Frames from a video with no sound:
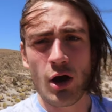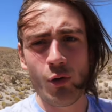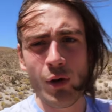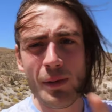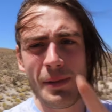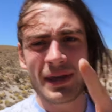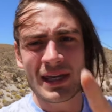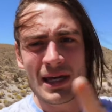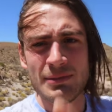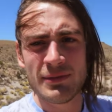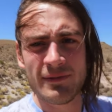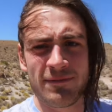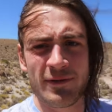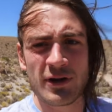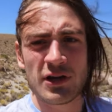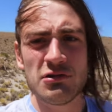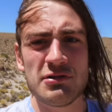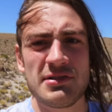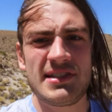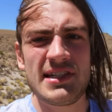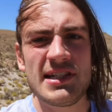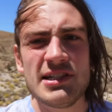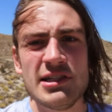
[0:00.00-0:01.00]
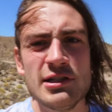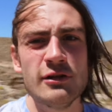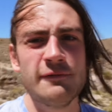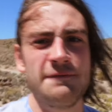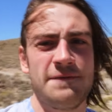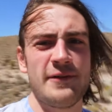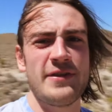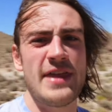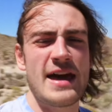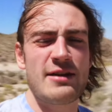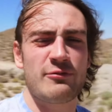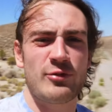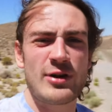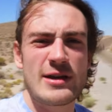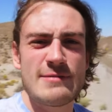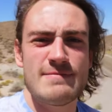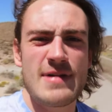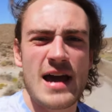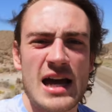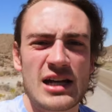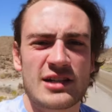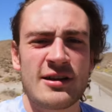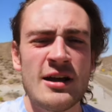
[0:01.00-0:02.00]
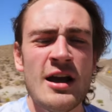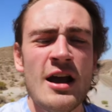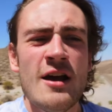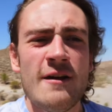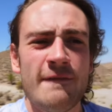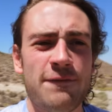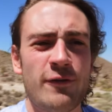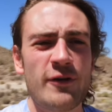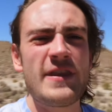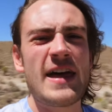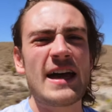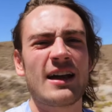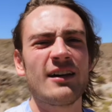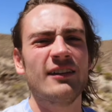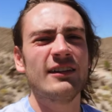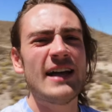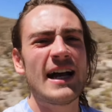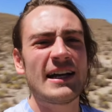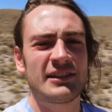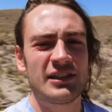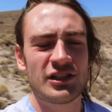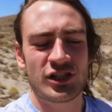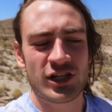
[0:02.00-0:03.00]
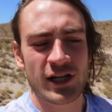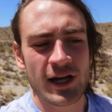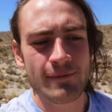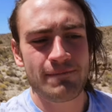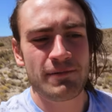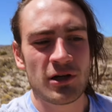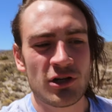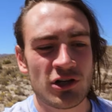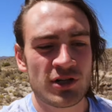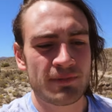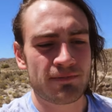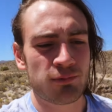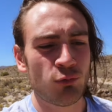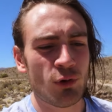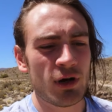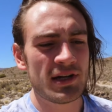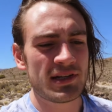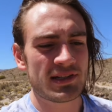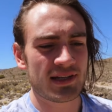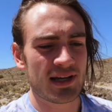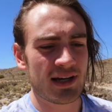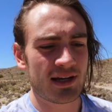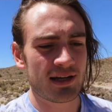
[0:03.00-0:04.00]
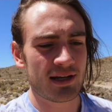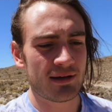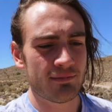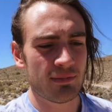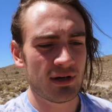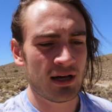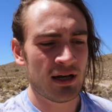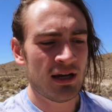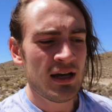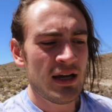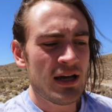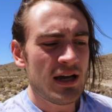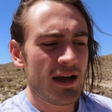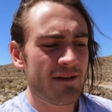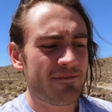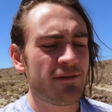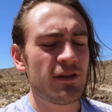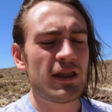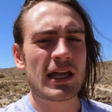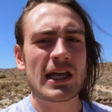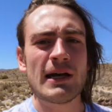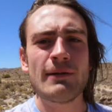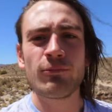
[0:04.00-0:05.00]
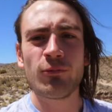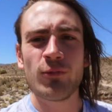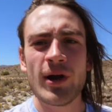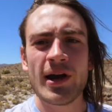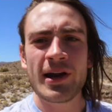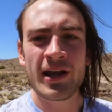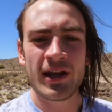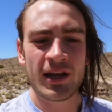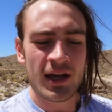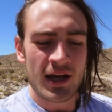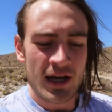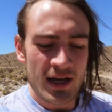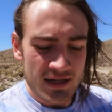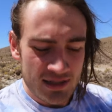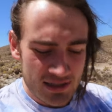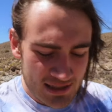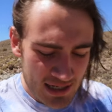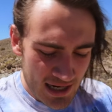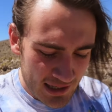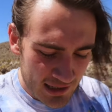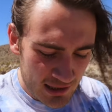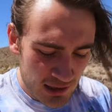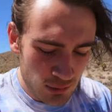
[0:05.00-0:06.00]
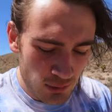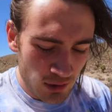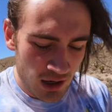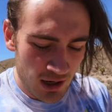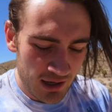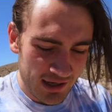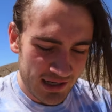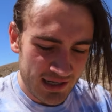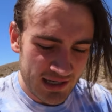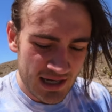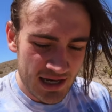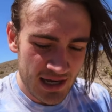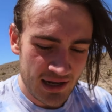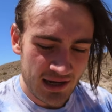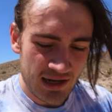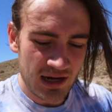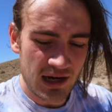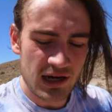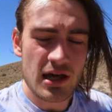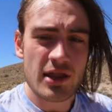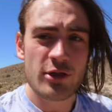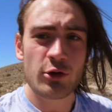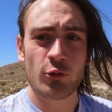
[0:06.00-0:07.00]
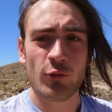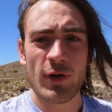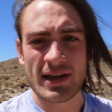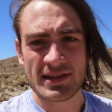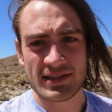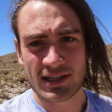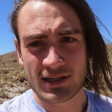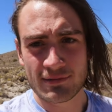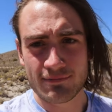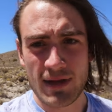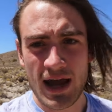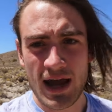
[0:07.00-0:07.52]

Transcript: right, we'll be coming for you, Xenu, for that rematch, for that Galactic Championship. Once I am, uh, I feel like I'm ready to take you on again in another wrestling